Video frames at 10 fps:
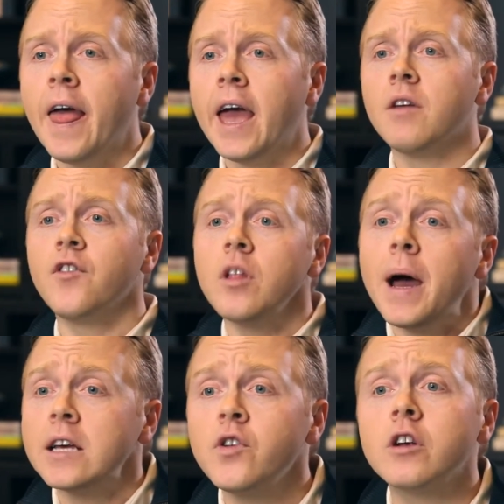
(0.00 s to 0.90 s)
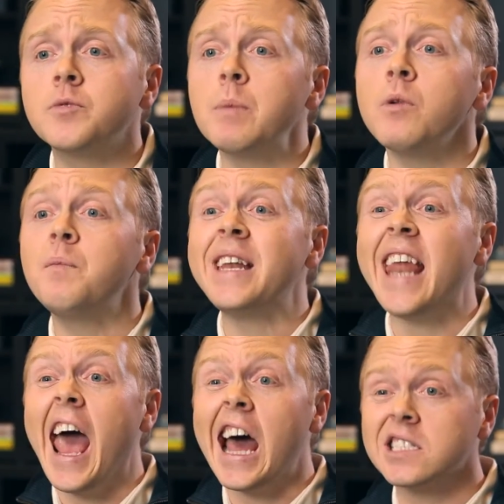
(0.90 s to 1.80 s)
And for the past few years, people have
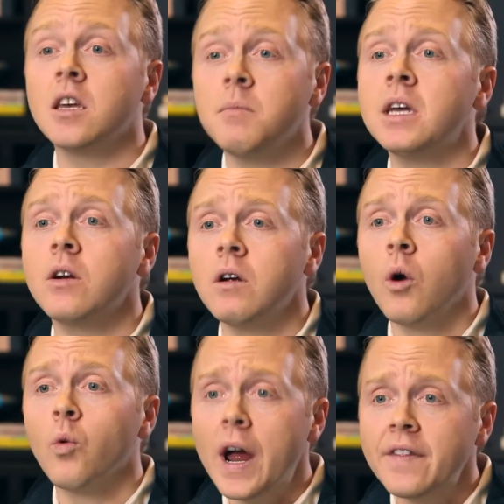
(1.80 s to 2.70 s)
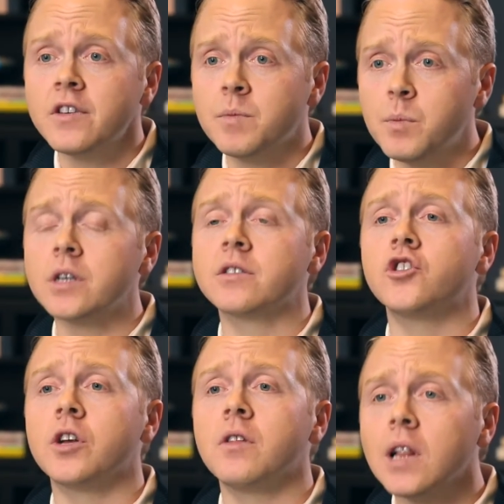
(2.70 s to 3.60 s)
been asking me to write this book
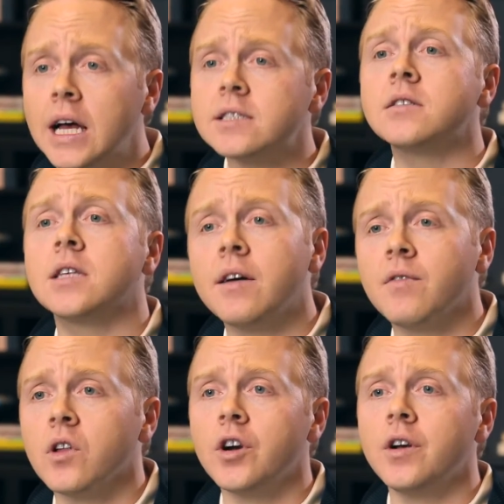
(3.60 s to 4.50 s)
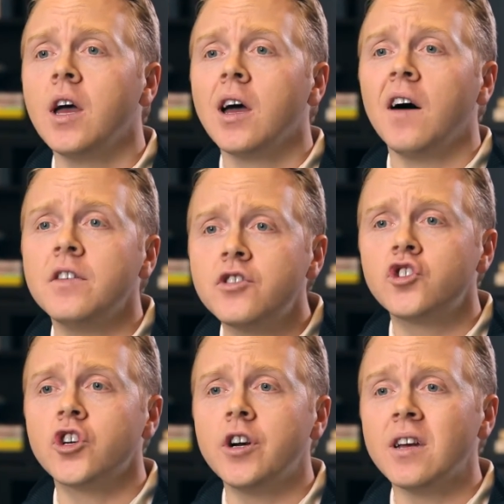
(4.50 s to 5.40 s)
to share the lessons that I've learned on this
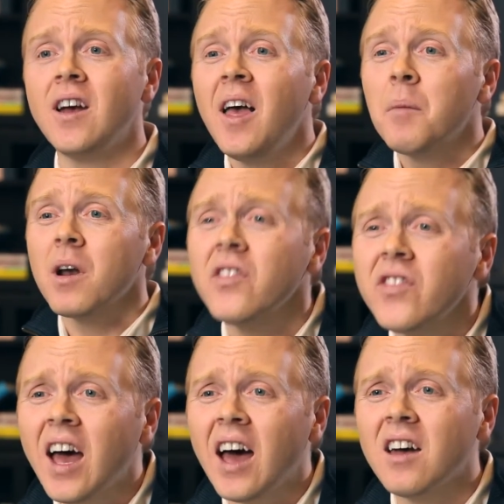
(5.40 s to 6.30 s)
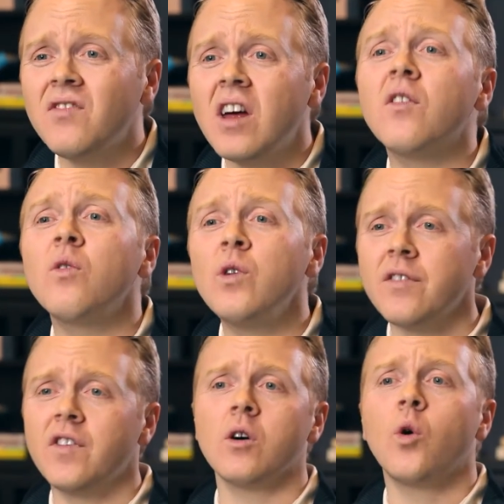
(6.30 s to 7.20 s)
journey. But honestly, I've never
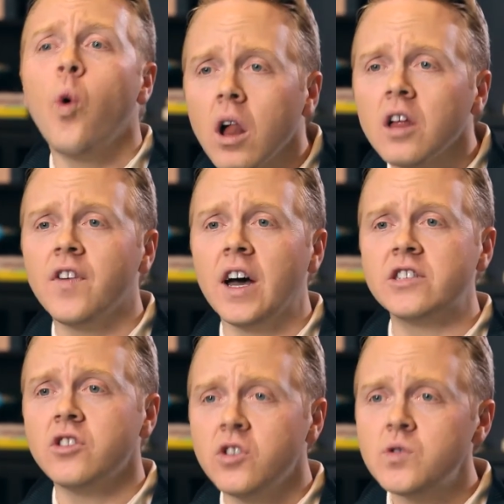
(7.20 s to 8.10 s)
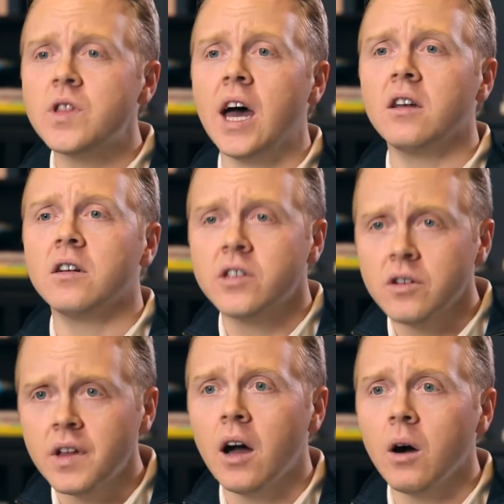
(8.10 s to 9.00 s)
really felt qualified to do that
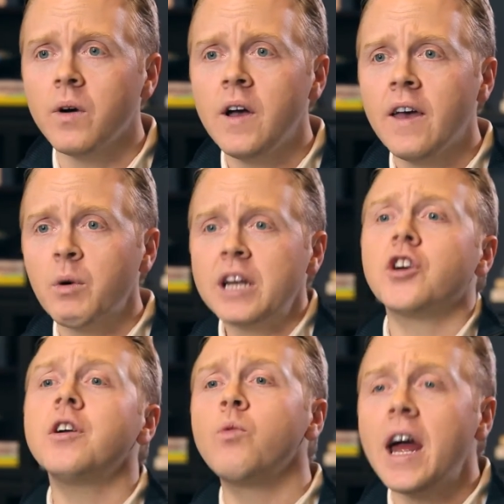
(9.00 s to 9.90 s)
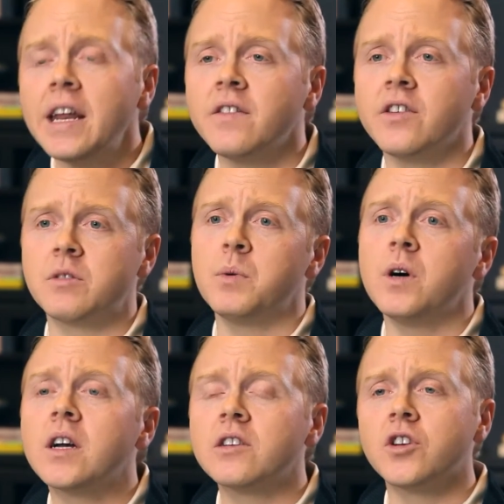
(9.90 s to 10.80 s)
until now. And when I started writing this
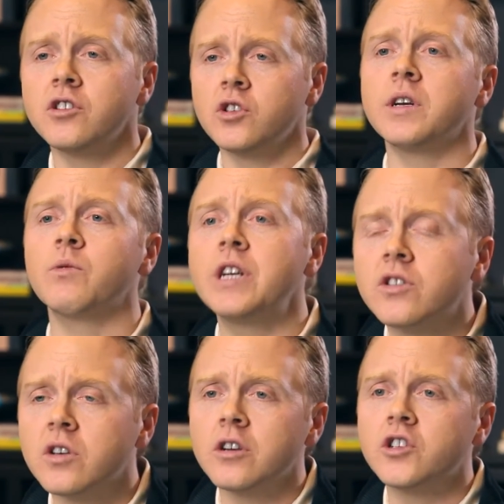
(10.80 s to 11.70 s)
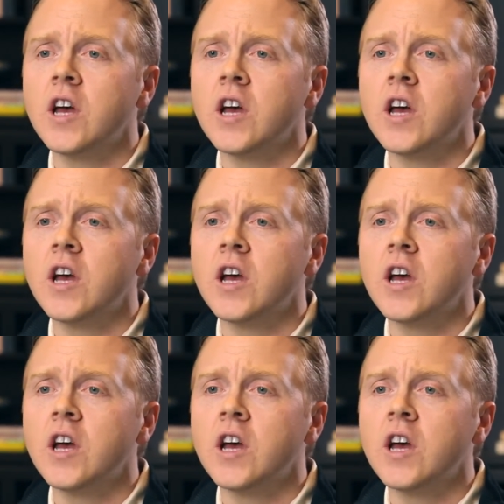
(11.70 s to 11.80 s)
book and started doing research,